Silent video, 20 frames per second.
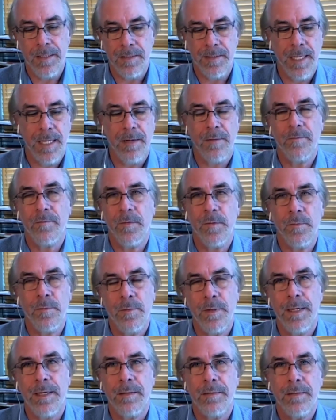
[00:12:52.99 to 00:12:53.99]
Is that if you
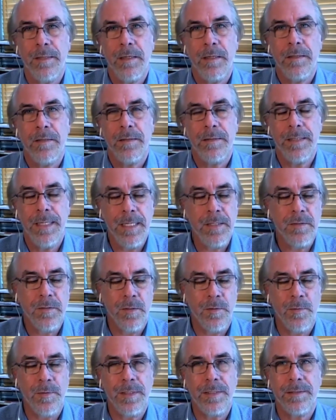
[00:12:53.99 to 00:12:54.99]
want
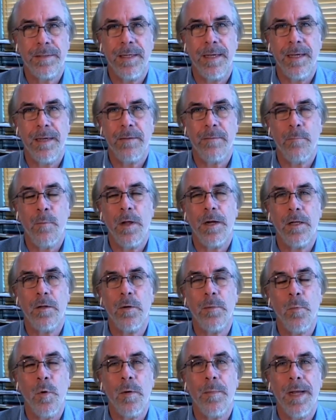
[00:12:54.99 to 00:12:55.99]
to
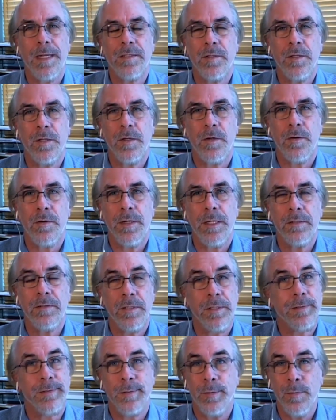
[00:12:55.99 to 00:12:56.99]
learn more about security,
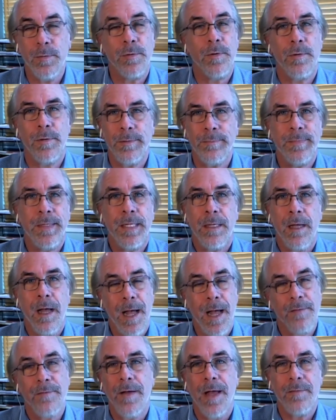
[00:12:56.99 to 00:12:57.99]
just Google
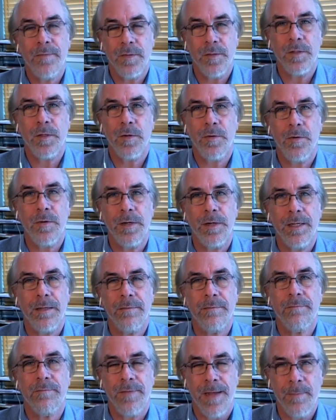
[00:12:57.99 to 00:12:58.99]
Highfive security and
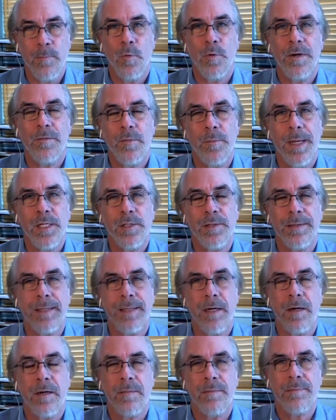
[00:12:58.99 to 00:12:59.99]
find more information
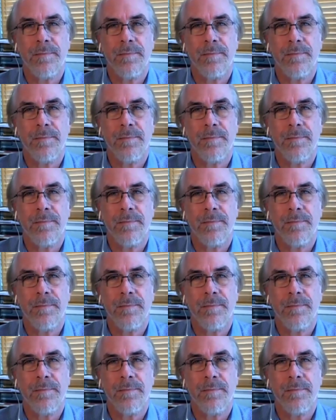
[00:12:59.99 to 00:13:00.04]
there.